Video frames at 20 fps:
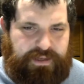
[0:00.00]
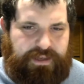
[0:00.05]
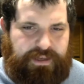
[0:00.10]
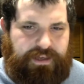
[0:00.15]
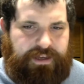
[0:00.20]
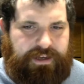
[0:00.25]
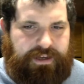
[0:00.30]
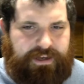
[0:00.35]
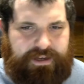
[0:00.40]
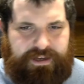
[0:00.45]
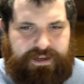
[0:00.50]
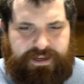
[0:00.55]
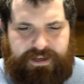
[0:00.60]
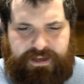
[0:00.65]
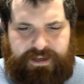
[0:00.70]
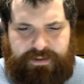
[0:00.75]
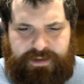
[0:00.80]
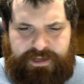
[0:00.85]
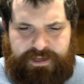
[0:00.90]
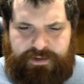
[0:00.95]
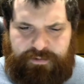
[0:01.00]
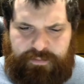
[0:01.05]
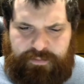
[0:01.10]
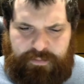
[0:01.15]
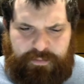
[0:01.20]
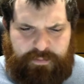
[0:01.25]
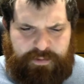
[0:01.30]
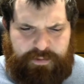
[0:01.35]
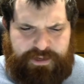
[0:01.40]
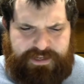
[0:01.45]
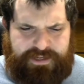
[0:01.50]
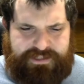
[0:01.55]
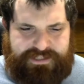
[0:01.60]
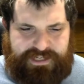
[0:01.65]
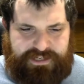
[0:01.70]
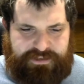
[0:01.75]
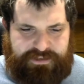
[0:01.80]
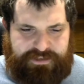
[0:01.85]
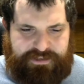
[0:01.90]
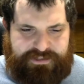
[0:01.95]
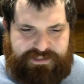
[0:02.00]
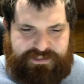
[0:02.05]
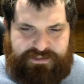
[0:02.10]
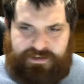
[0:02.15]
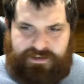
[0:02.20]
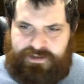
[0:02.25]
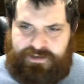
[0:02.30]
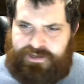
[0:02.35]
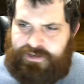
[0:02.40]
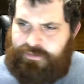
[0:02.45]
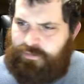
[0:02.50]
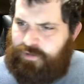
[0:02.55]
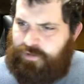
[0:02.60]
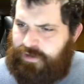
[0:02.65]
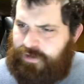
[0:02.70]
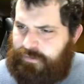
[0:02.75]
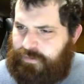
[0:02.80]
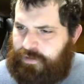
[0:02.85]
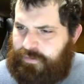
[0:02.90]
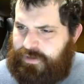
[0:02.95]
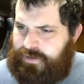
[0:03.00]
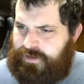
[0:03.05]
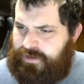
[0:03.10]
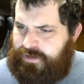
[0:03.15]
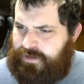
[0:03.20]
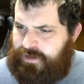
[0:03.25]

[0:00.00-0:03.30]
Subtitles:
I don't remember when exactly it started, one moment.